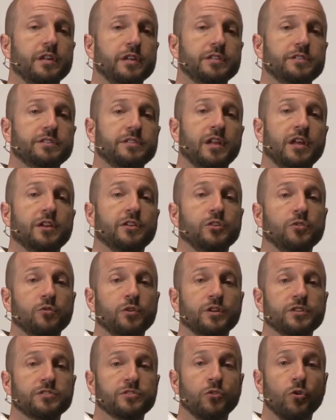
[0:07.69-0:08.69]
It's not a new
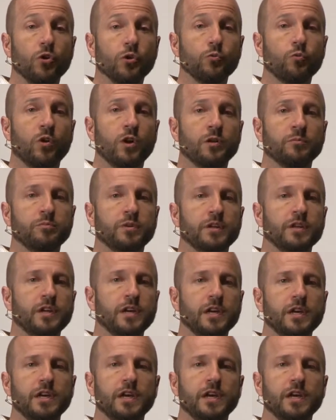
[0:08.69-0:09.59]
one, it's an old one, but